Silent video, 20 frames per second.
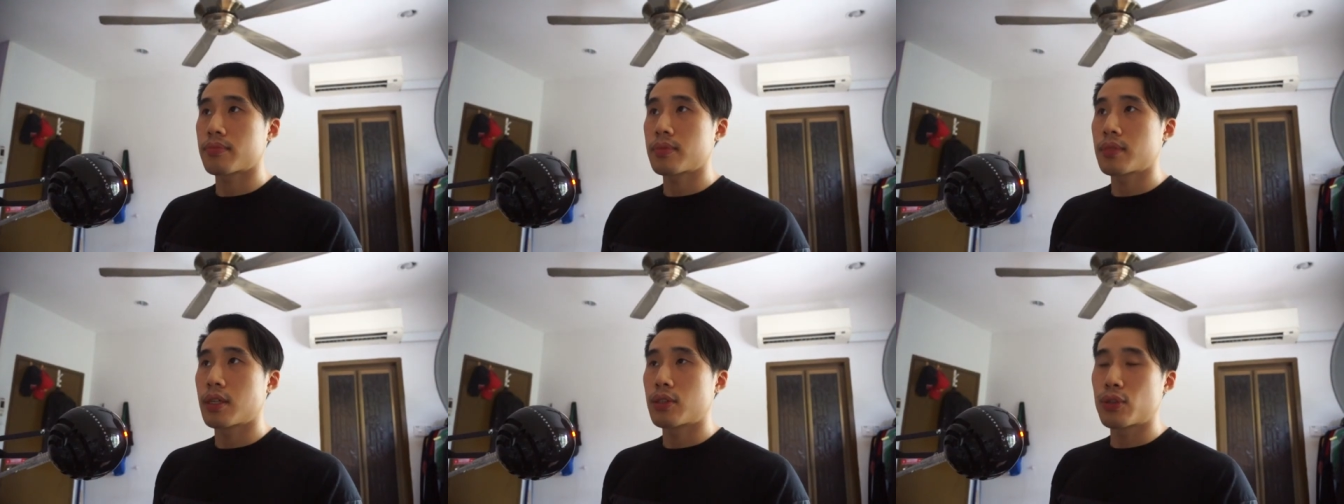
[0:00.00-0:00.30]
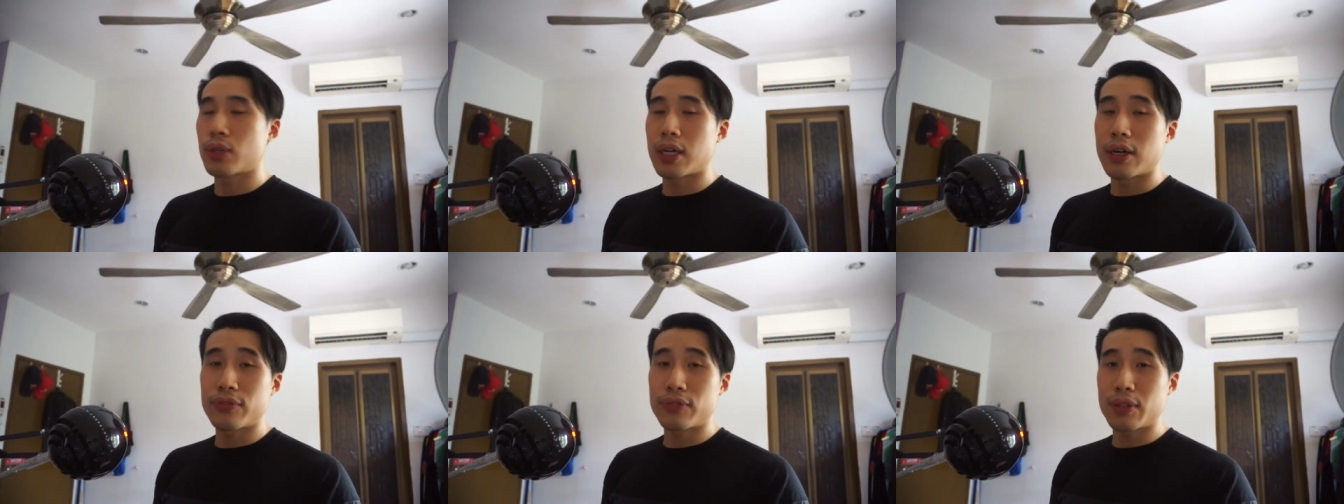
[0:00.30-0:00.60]

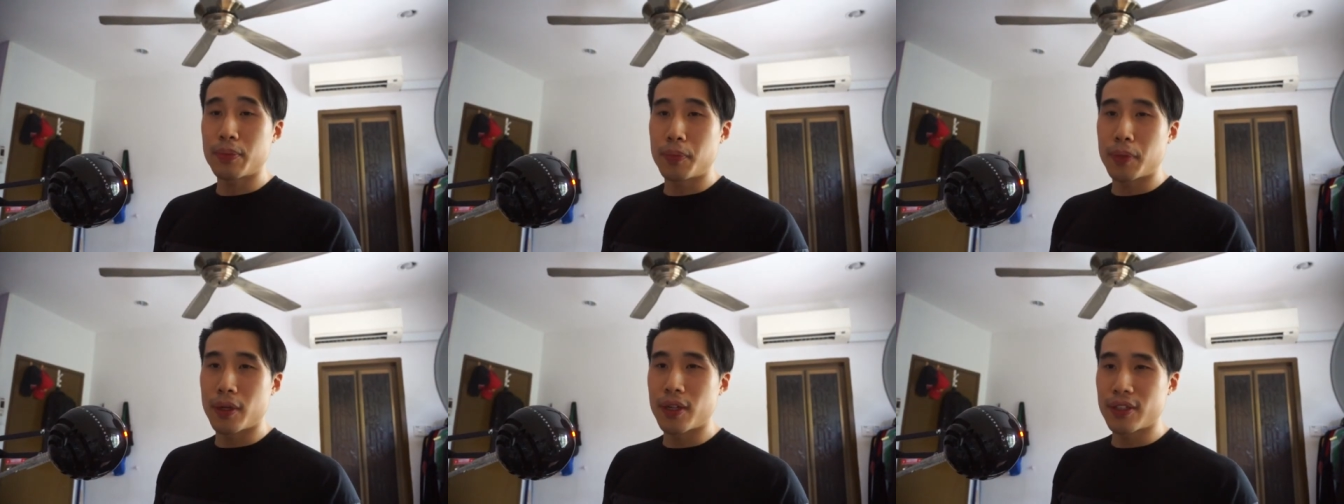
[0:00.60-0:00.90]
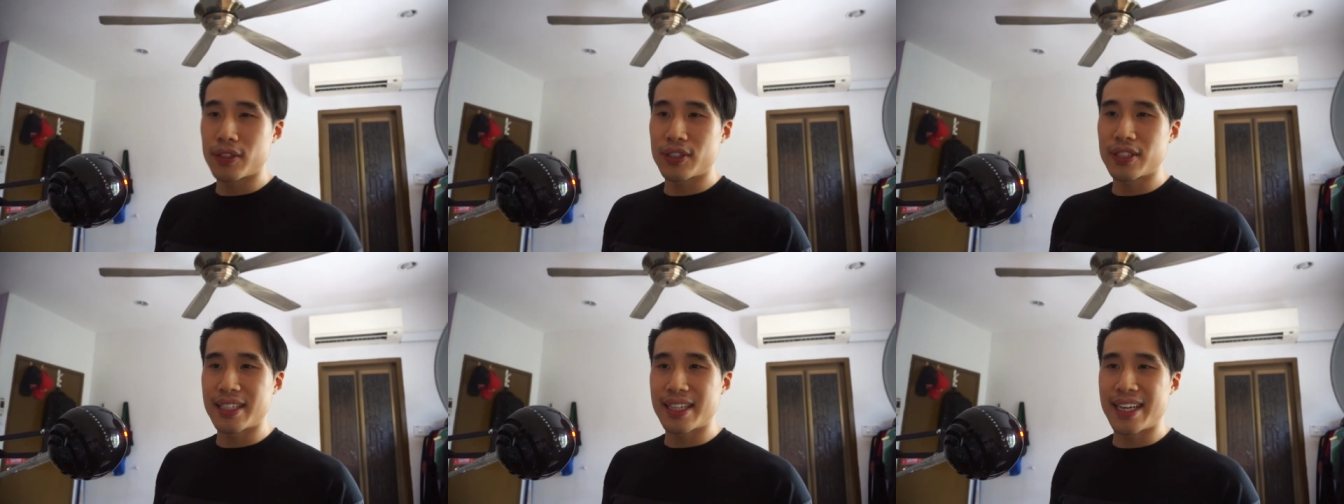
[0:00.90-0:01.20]
So after
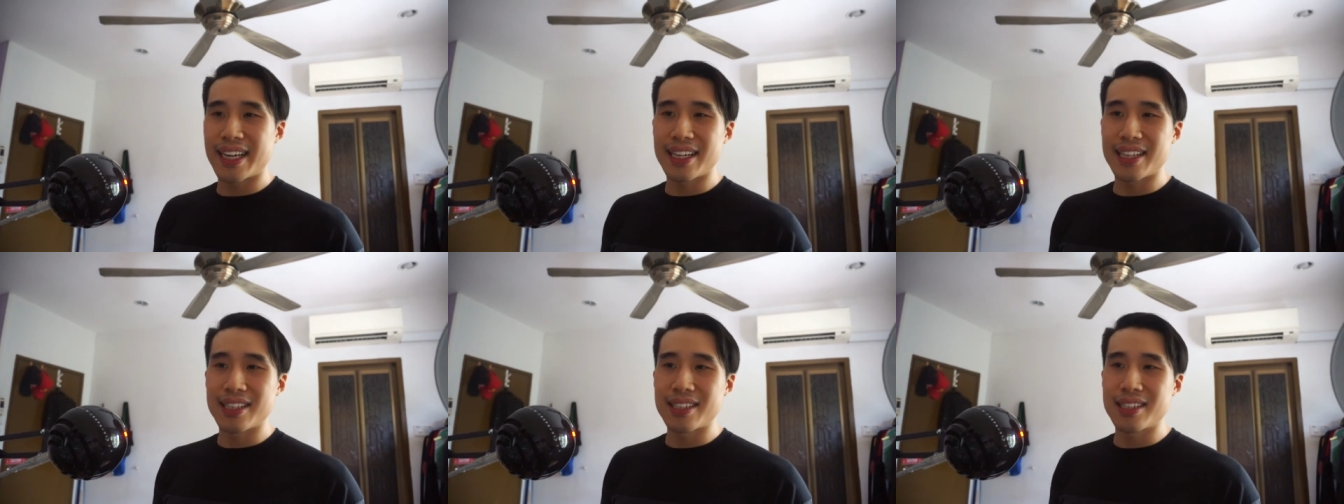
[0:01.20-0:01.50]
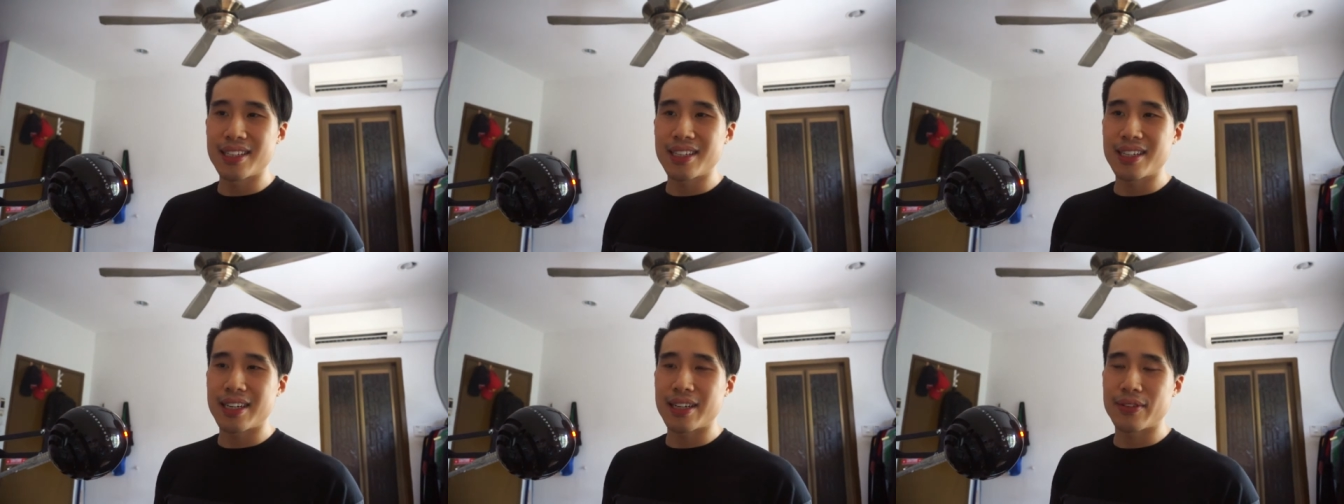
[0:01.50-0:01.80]
polishing
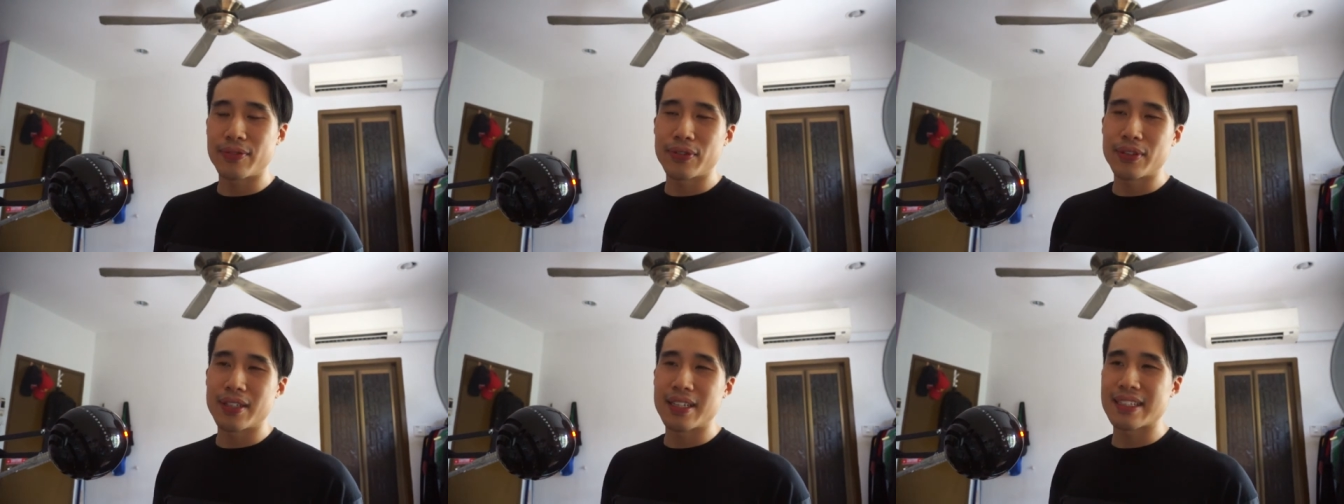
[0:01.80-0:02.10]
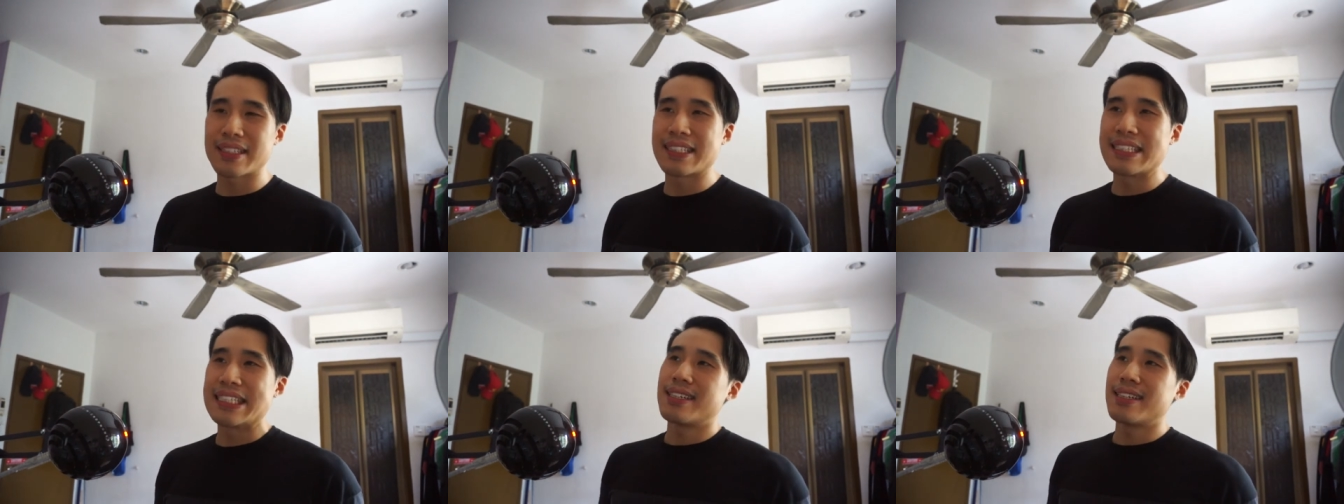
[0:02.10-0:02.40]
Kayla, I feel
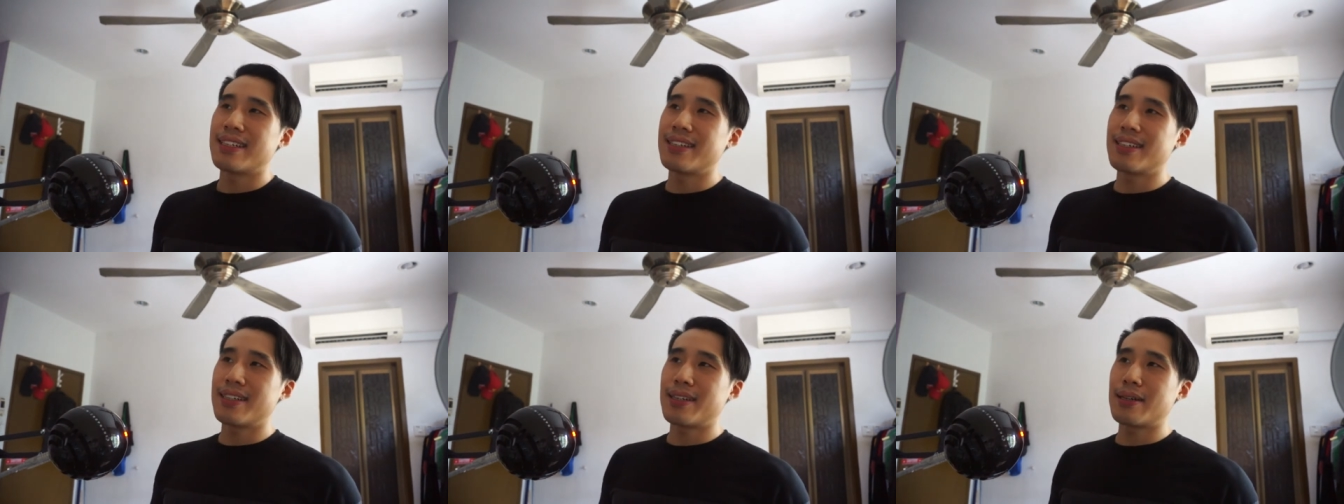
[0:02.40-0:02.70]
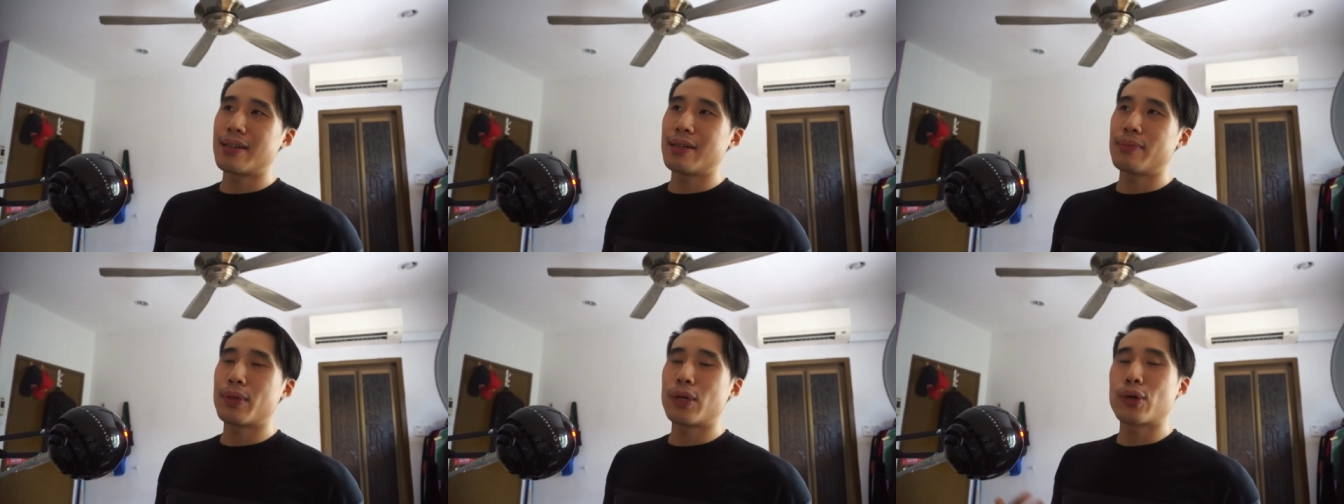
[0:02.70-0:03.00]
like
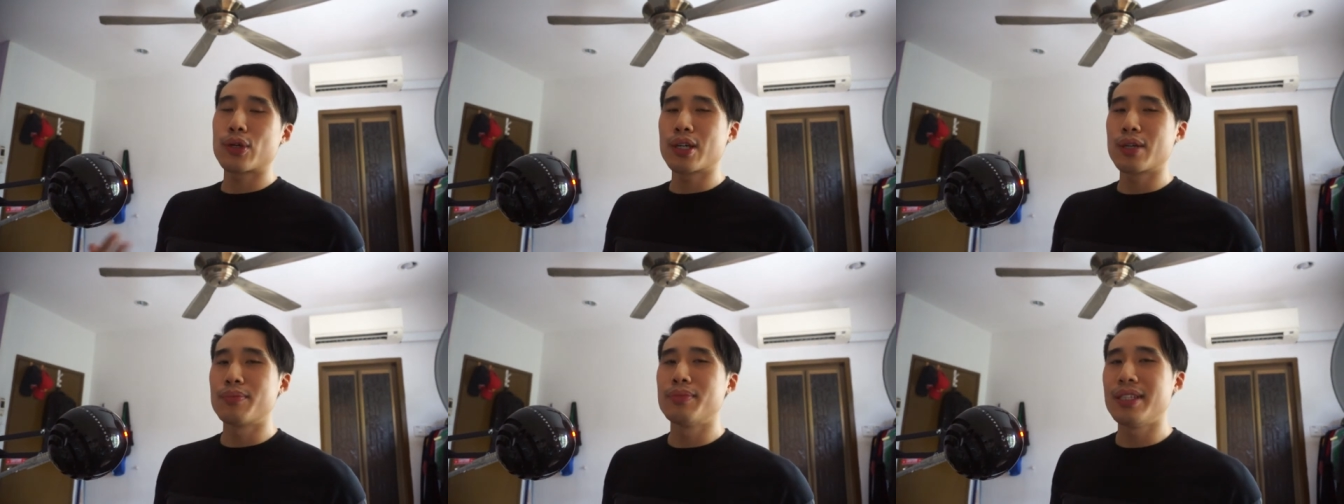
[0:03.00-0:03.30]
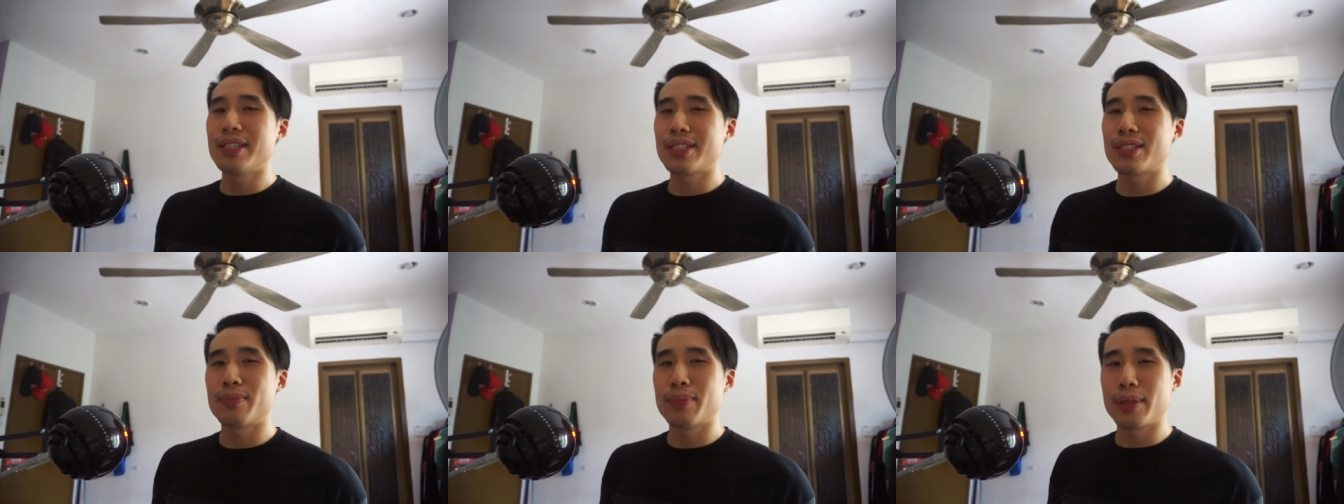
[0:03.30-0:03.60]
Malcolm
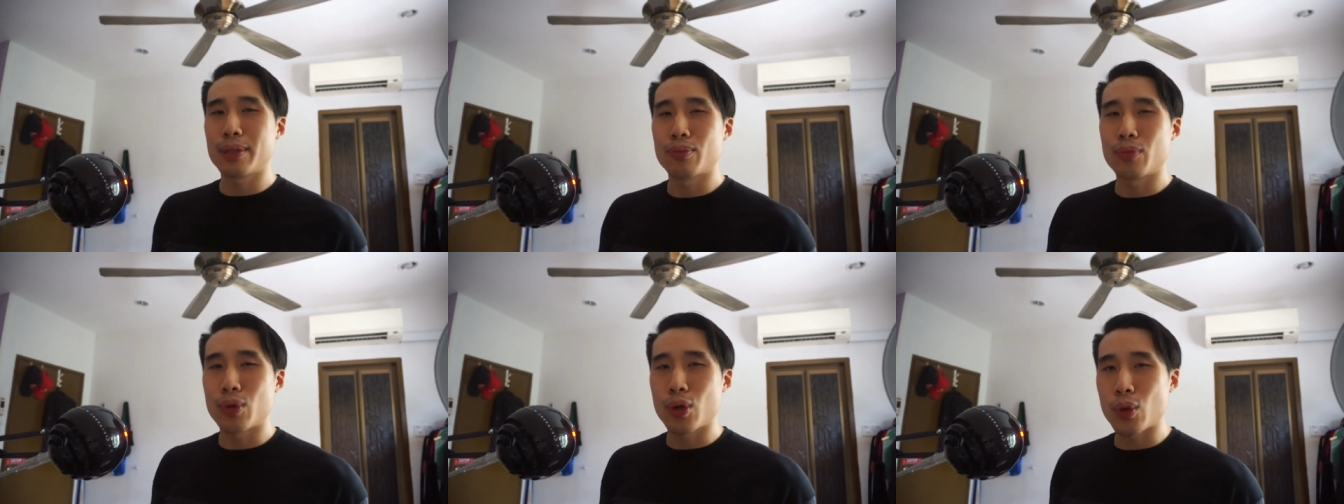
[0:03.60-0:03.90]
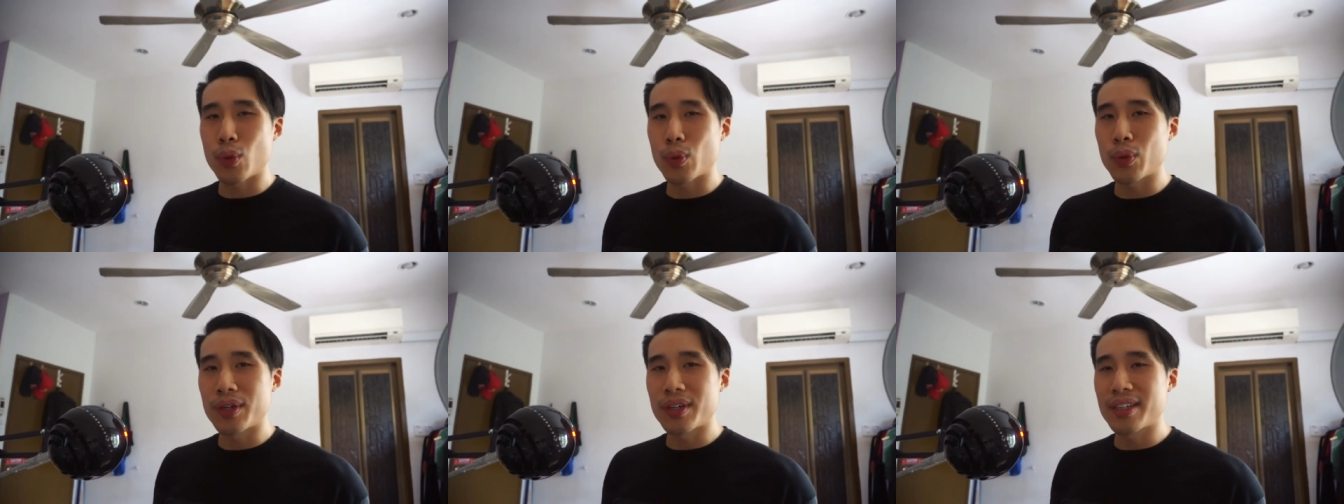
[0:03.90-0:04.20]
needs a bit more
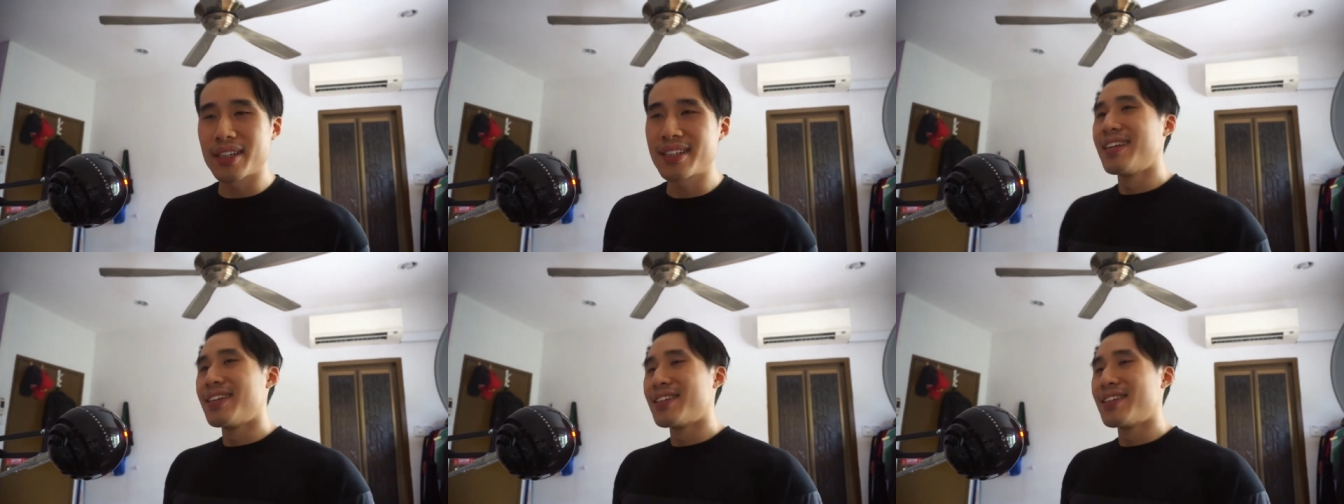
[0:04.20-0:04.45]
work.